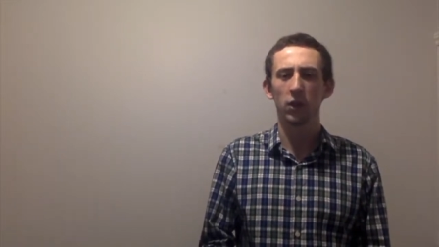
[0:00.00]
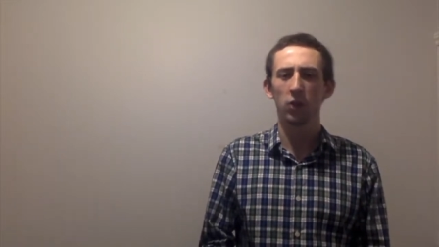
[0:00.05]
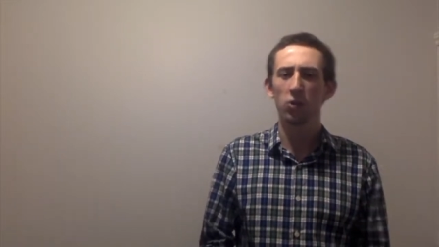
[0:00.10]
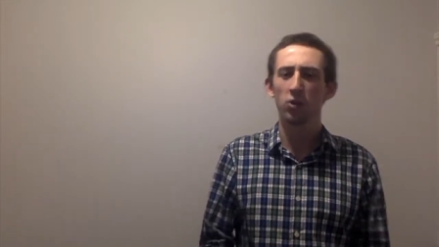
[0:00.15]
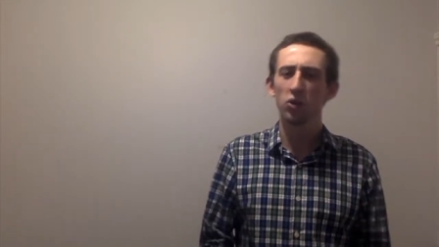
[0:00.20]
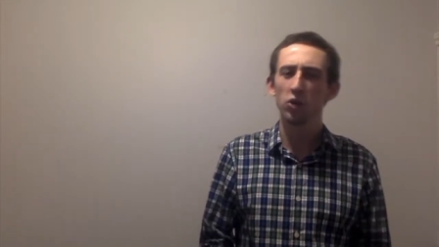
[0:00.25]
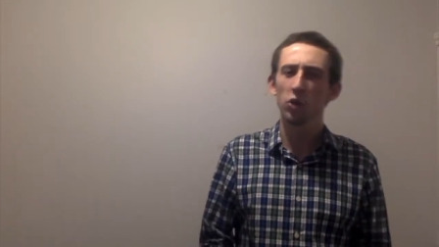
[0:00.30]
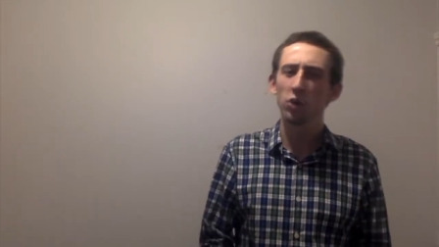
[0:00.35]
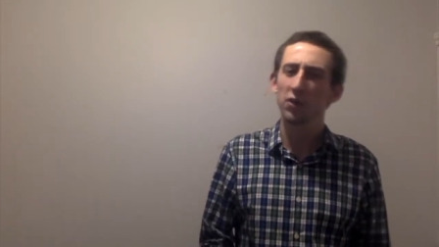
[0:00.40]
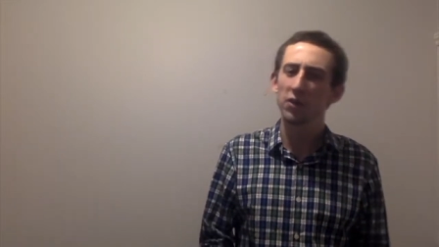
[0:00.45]
We
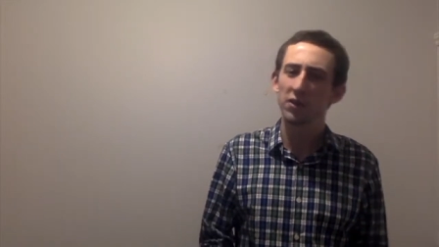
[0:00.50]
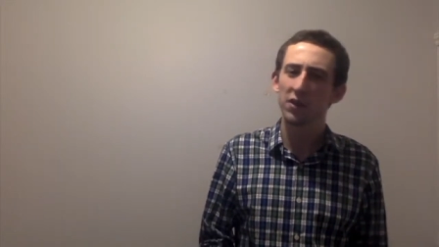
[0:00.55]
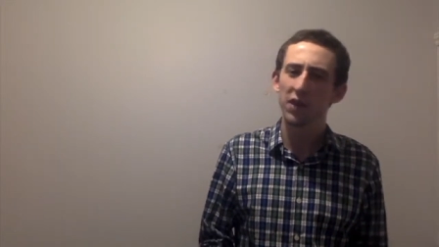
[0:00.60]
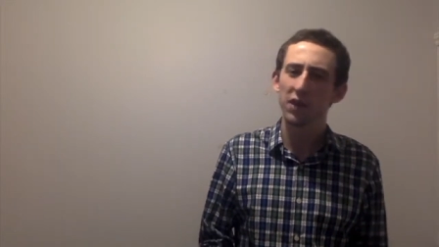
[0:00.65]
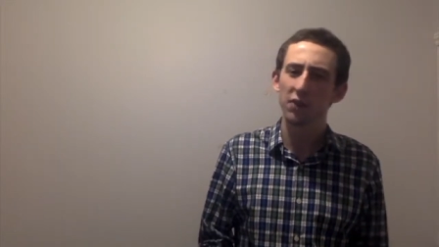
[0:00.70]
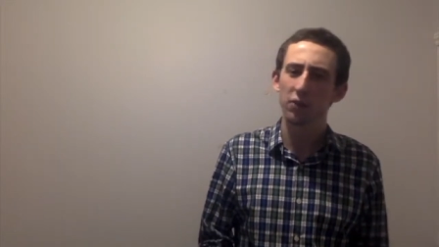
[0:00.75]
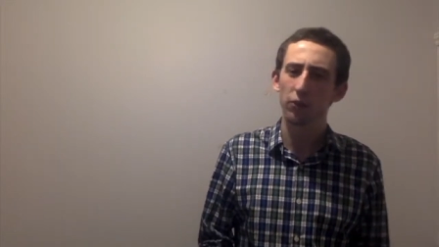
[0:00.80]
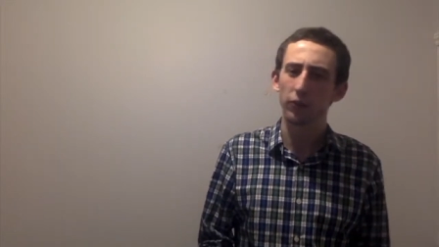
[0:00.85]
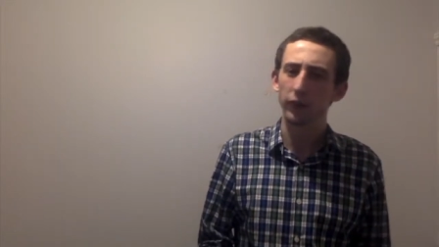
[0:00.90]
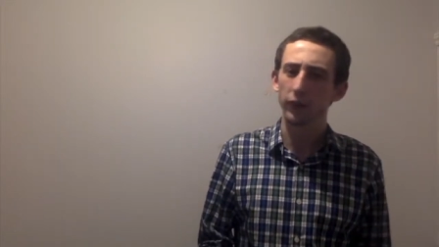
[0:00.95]
saw this
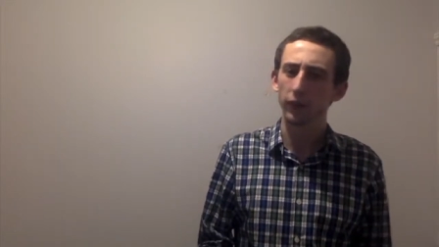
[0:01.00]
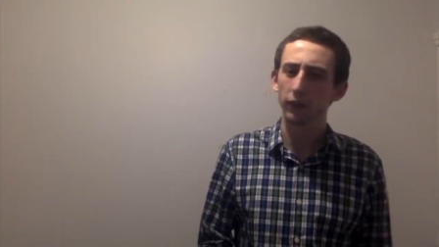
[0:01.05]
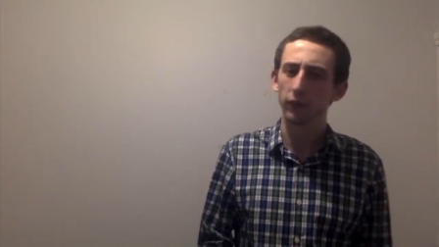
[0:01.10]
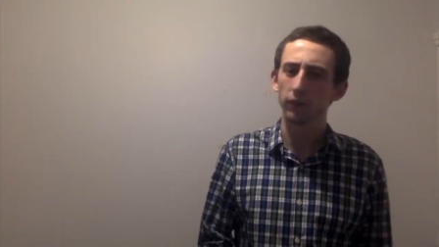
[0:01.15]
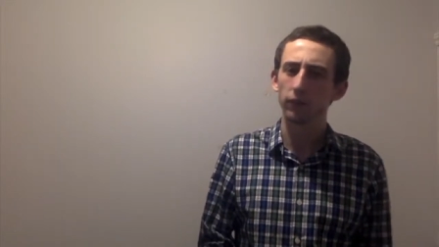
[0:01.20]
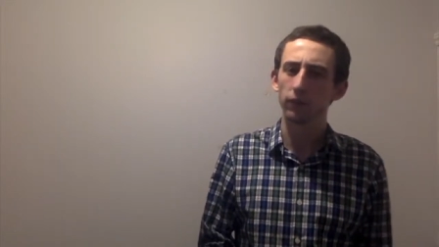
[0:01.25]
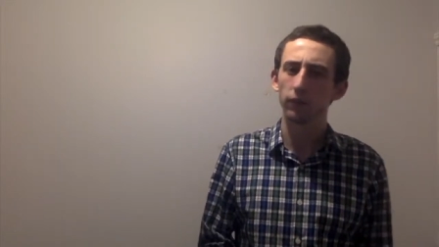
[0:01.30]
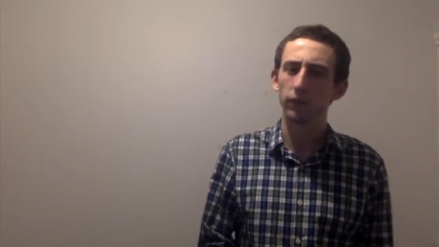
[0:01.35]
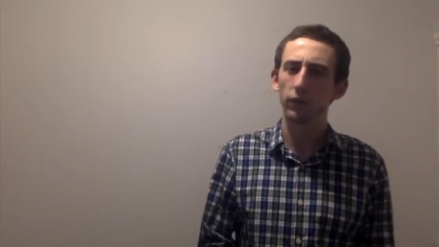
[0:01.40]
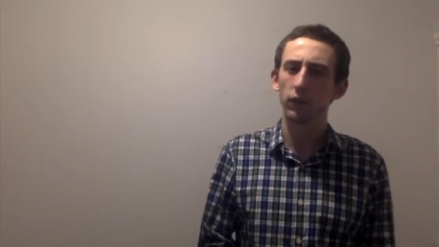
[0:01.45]
last week.
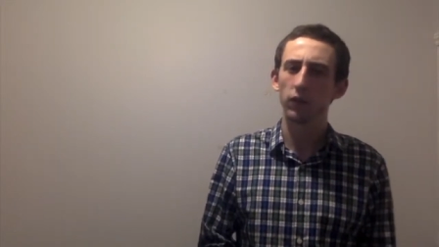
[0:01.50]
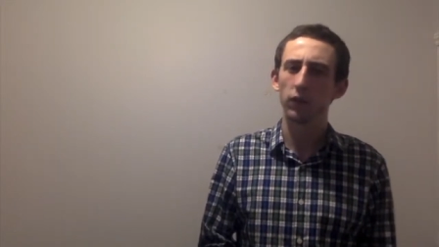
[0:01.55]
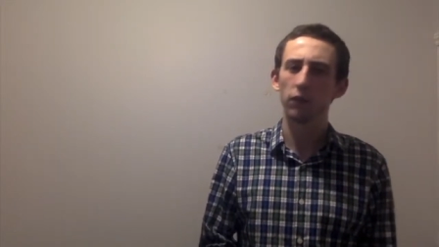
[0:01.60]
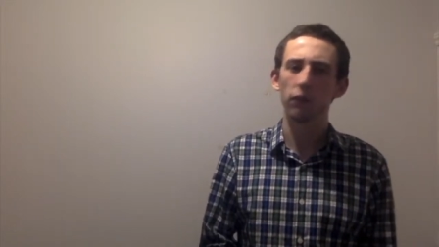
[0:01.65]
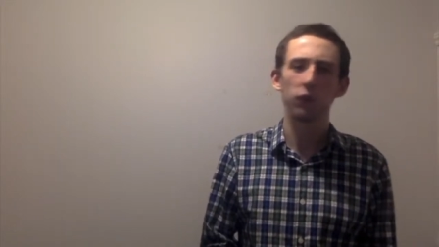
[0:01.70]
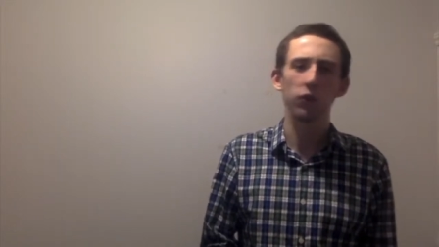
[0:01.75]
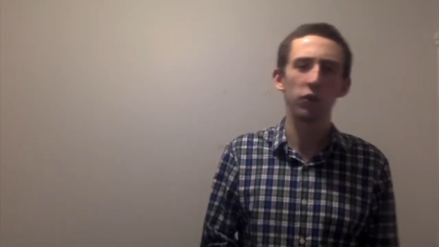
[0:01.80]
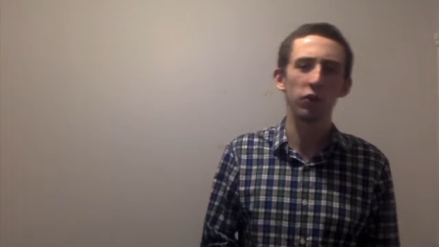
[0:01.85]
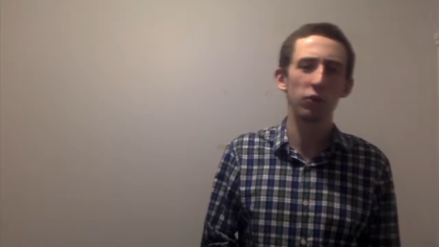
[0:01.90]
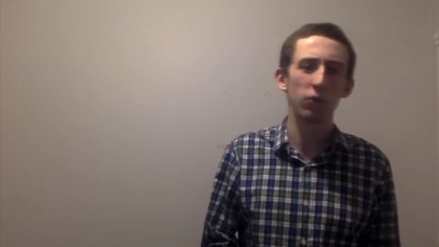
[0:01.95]

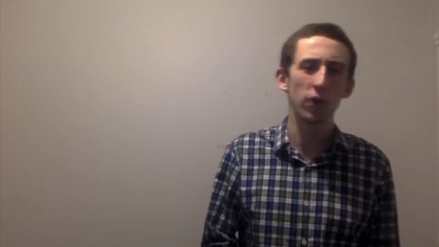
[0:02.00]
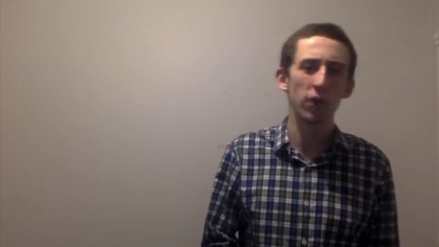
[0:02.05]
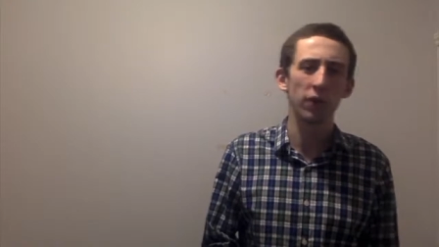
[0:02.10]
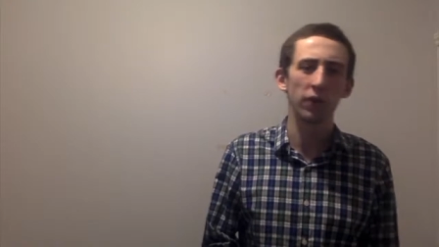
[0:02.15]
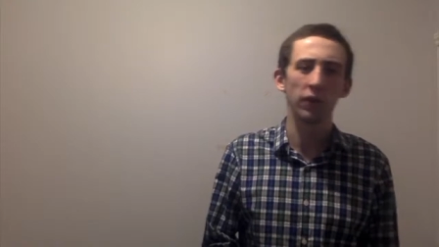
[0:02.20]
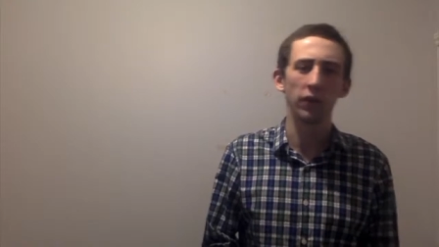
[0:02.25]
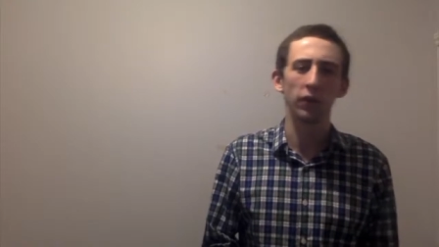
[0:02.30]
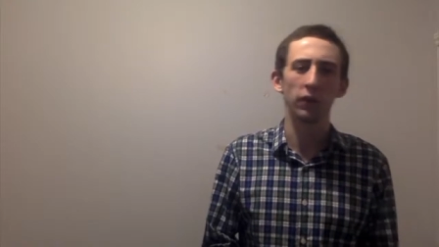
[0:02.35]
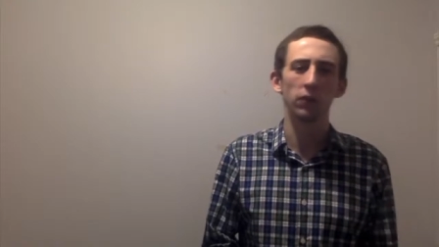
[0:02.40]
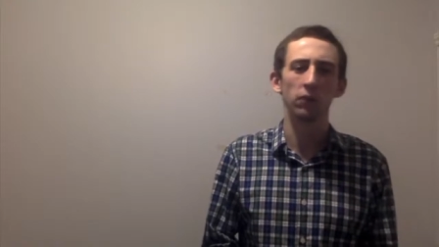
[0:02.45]
Verse
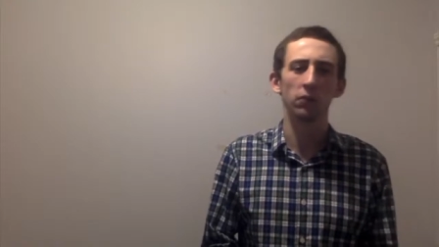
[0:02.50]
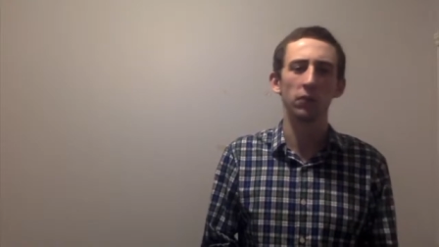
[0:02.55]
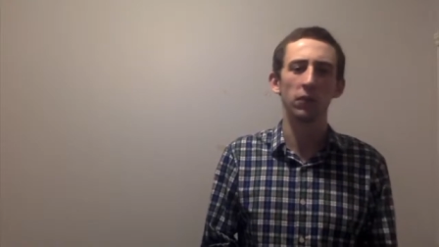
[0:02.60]
20